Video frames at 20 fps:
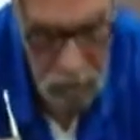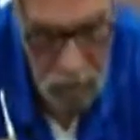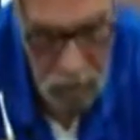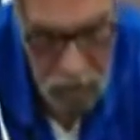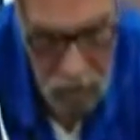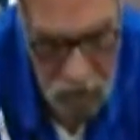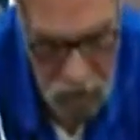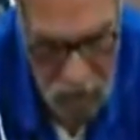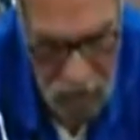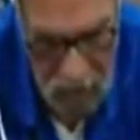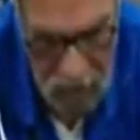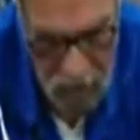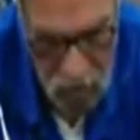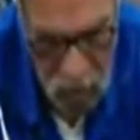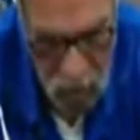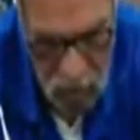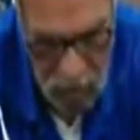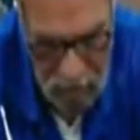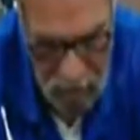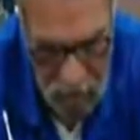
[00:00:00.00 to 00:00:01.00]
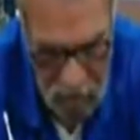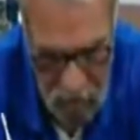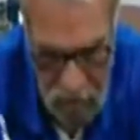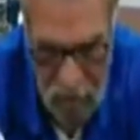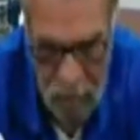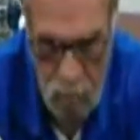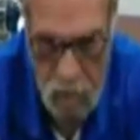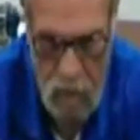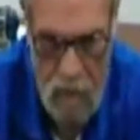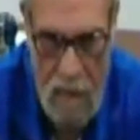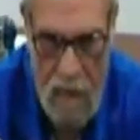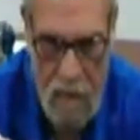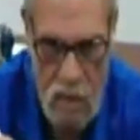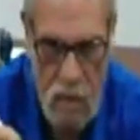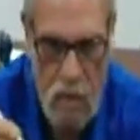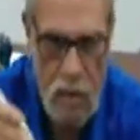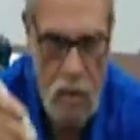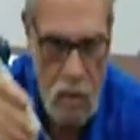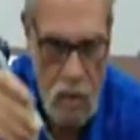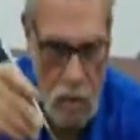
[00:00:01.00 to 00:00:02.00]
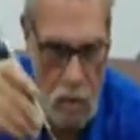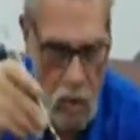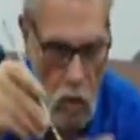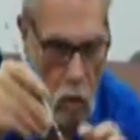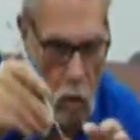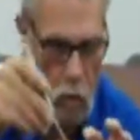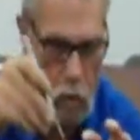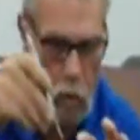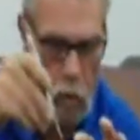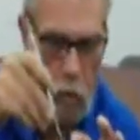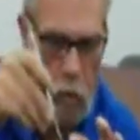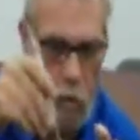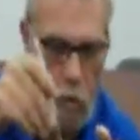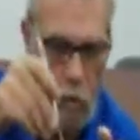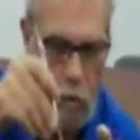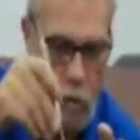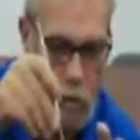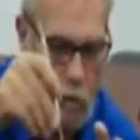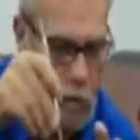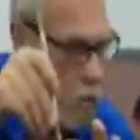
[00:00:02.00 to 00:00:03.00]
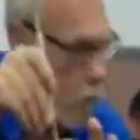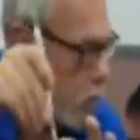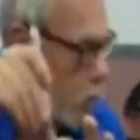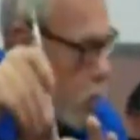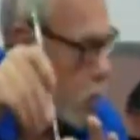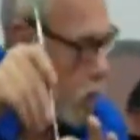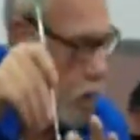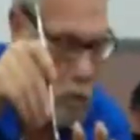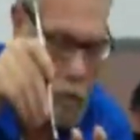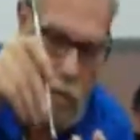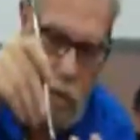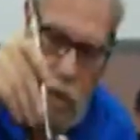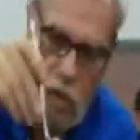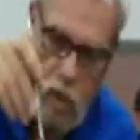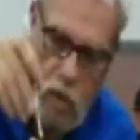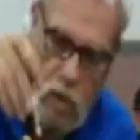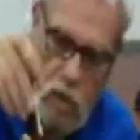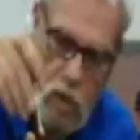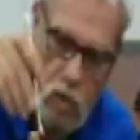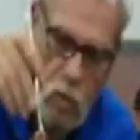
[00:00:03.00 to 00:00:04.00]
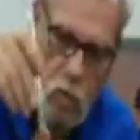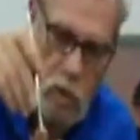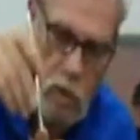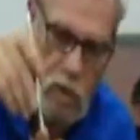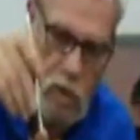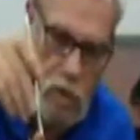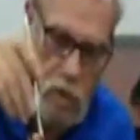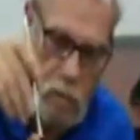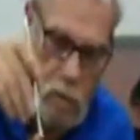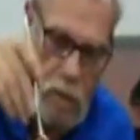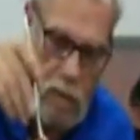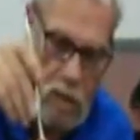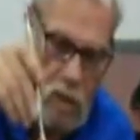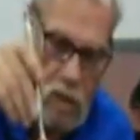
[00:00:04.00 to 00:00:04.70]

And see how it's about the same size as an adult tooth? If you could envision this width, it's about